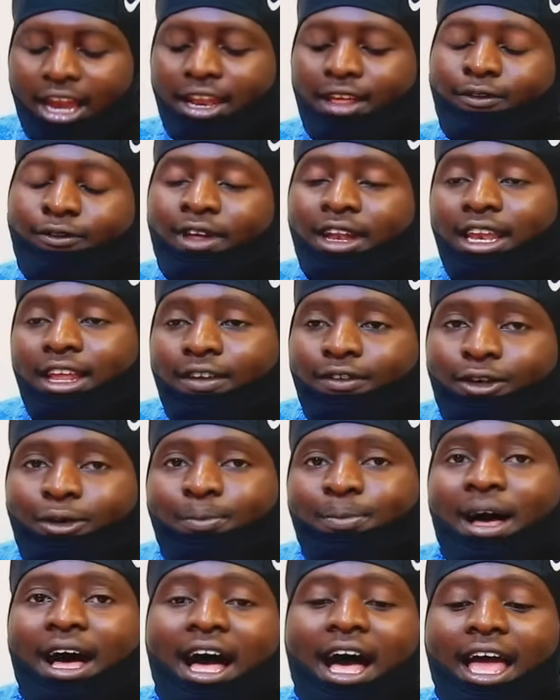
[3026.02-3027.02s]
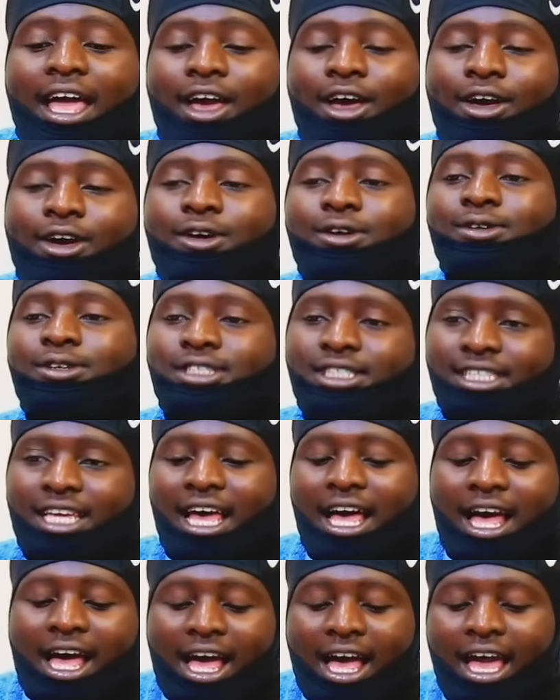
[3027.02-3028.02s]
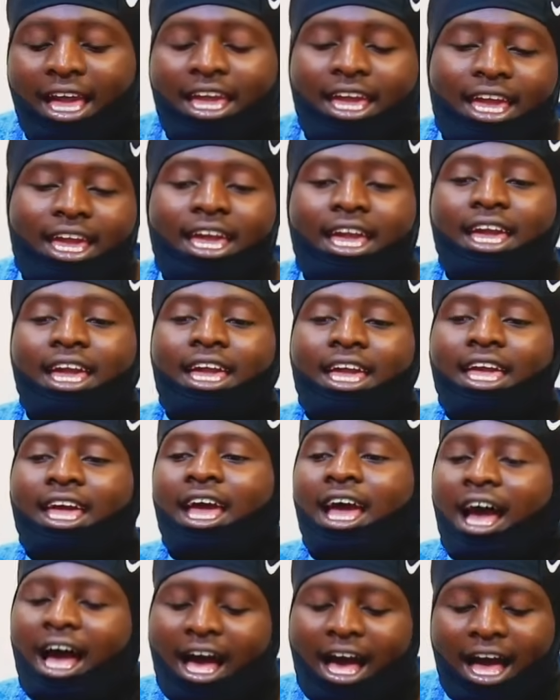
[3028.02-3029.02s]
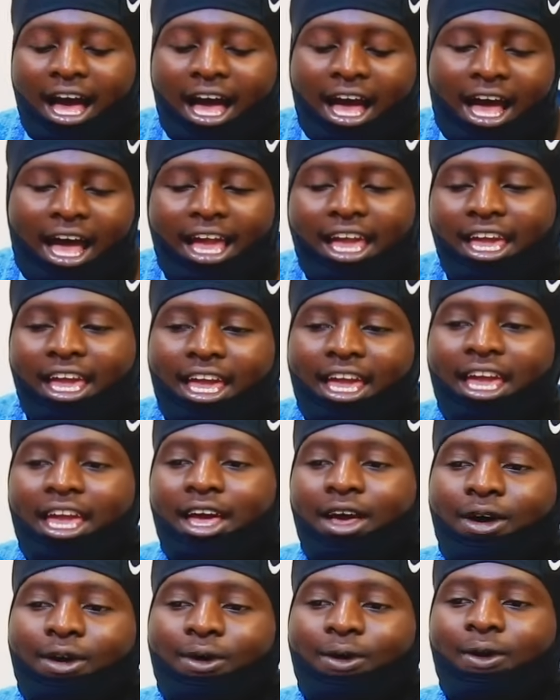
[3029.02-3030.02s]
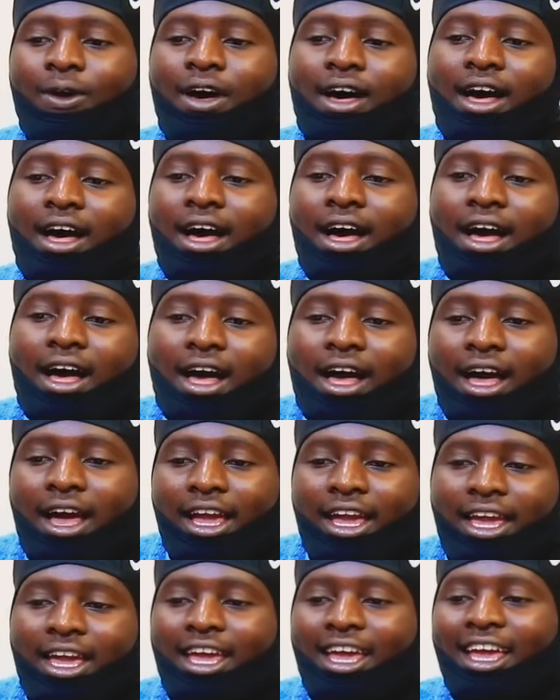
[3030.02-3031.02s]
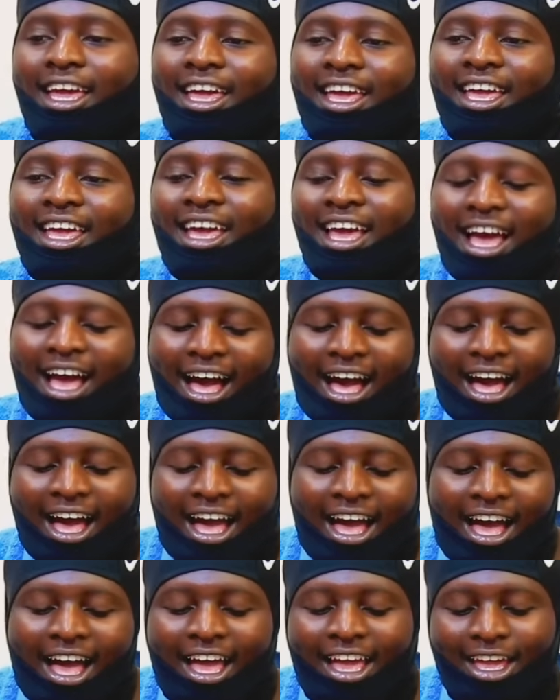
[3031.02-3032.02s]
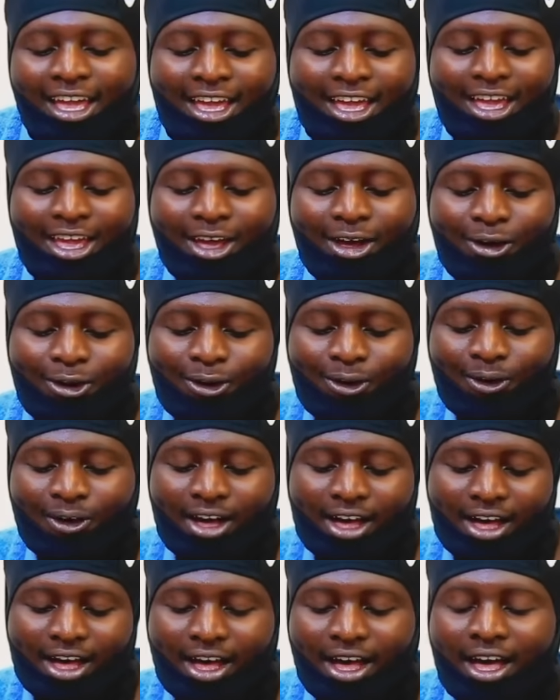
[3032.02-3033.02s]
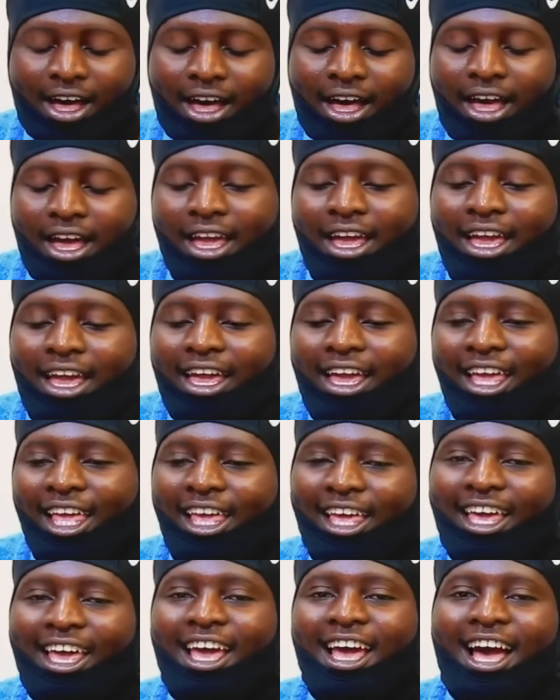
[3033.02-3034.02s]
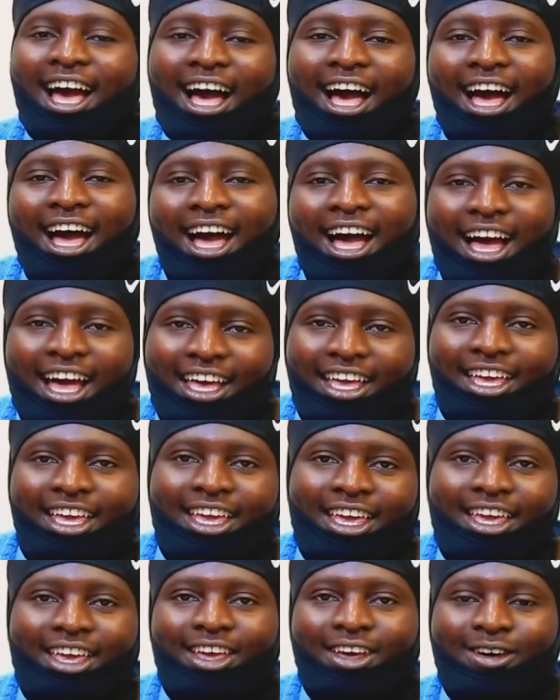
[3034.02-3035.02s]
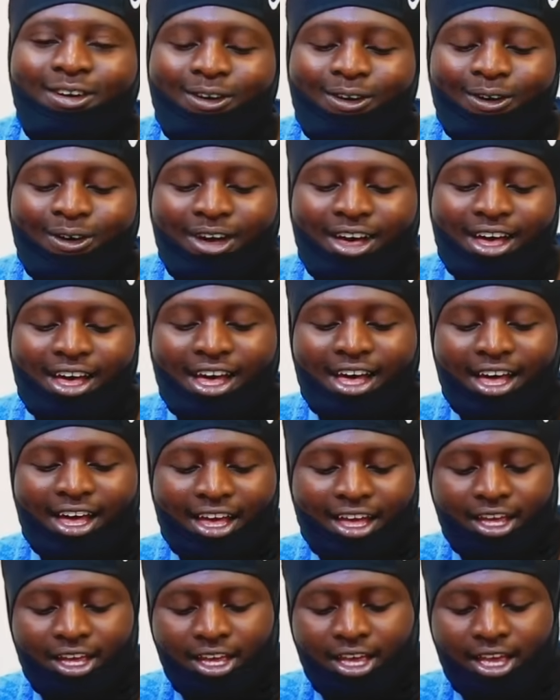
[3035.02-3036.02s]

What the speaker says: Never leave you by your side. Ah, I oh, I. Ah, I oh, I. Ah, I oh, I.